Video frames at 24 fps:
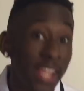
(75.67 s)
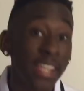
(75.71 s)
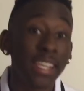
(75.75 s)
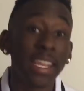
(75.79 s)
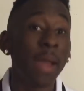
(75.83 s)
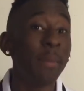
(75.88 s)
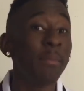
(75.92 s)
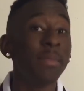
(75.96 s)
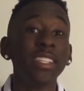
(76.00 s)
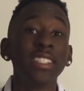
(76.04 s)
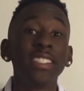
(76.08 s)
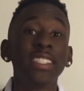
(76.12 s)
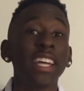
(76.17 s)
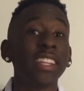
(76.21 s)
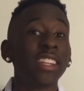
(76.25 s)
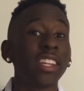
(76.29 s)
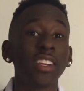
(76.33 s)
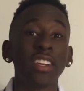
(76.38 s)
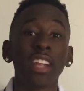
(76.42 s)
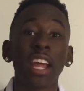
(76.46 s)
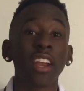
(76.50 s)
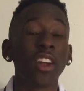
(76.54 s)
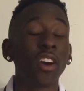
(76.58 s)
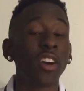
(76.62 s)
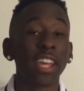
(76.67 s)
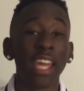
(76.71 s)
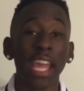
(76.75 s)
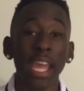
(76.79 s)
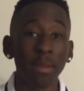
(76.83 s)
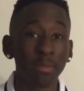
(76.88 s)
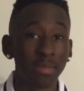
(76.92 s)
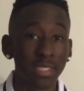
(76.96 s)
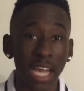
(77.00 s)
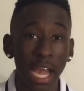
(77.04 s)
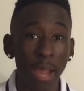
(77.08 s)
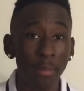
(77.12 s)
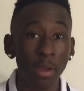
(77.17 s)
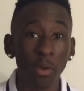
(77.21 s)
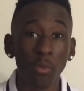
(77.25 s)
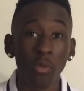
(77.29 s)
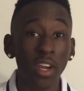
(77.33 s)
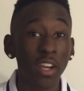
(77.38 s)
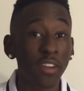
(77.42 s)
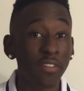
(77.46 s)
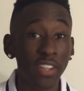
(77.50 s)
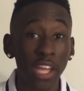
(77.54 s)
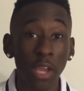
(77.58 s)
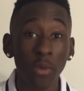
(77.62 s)
That means that they're not on game time, and
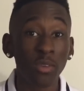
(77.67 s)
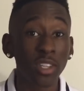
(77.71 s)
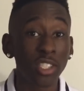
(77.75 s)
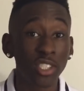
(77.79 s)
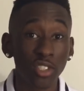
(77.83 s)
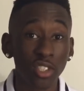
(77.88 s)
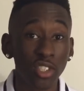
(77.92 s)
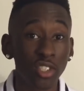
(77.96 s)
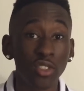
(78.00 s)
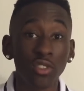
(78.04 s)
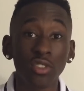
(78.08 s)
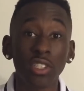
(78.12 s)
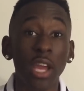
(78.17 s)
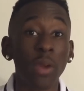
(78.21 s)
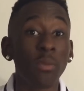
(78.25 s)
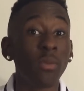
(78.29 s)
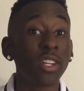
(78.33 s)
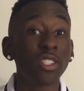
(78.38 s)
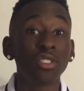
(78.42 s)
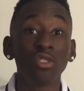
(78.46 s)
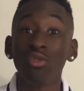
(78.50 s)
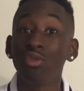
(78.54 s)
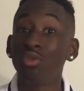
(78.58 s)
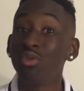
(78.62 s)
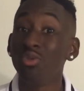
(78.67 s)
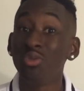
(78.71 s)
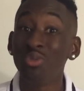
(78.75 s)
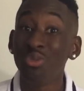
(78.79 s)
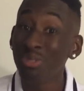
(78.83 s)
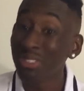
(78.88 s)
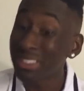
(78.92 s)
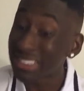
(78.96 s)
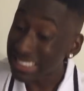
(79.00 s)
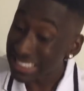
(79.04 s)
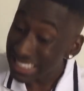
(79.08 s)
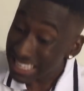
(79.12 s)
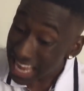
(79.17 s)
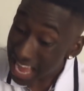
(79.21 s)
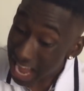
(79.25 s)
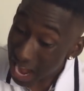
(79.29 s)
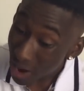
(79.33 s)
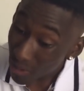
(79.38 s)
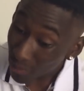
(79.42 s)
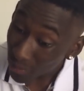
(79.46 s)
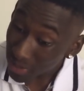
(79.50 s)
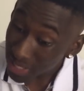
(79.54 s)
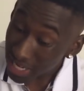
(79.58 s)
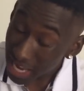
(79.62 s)
whatever they want you to do, they want you to do it
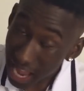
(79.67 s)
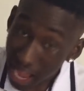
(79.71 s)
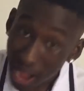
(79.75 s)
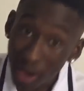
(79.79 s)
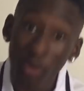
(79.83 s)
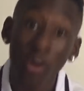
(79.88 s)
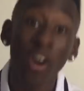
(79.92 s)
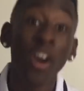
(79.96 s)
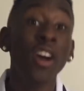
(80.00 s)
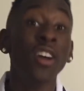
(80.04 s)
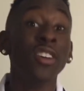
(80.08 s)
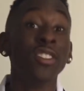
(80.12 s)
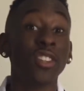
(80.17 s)
now.